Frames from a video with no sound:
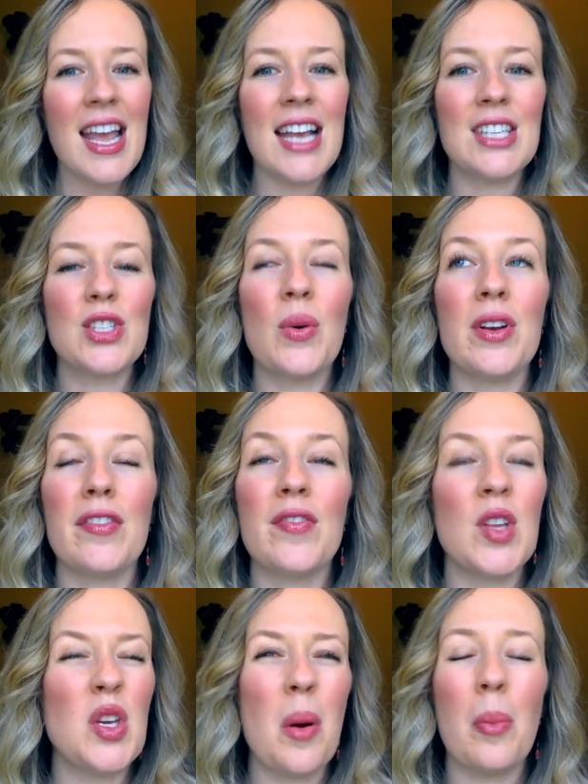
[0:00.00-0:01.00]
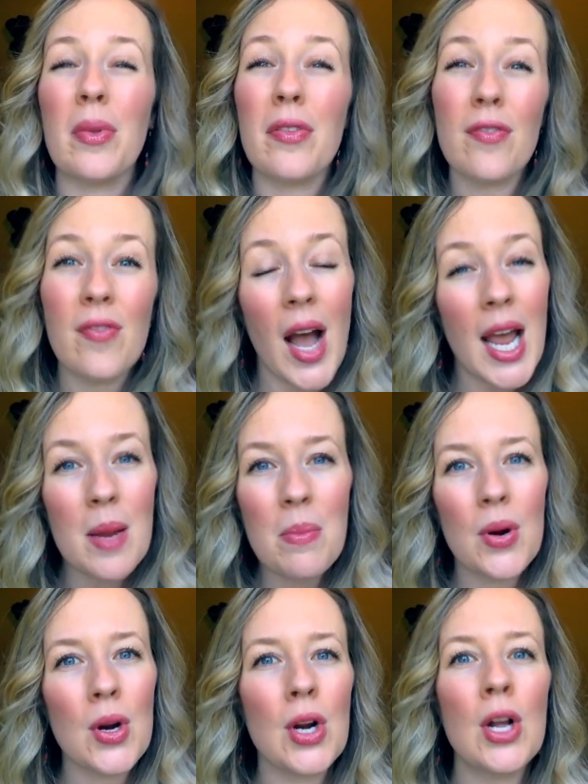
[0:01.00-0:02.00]
is going to fill you up with
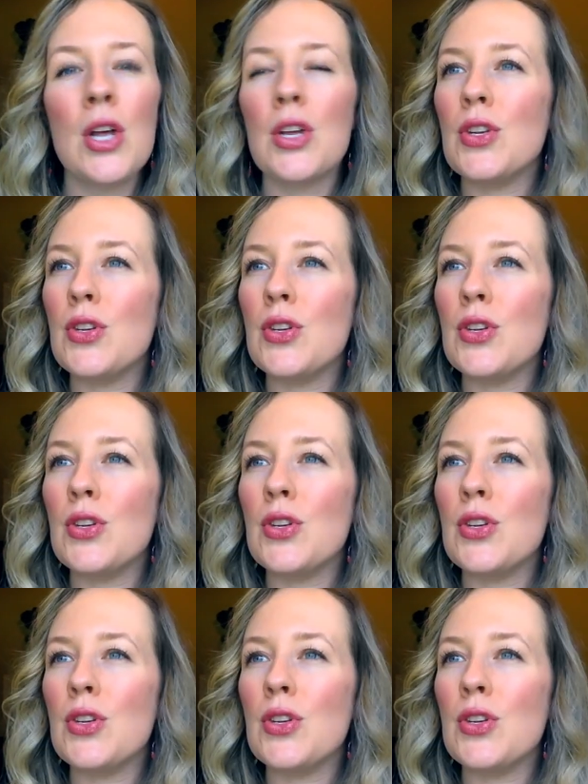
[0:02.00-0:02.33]
fiber,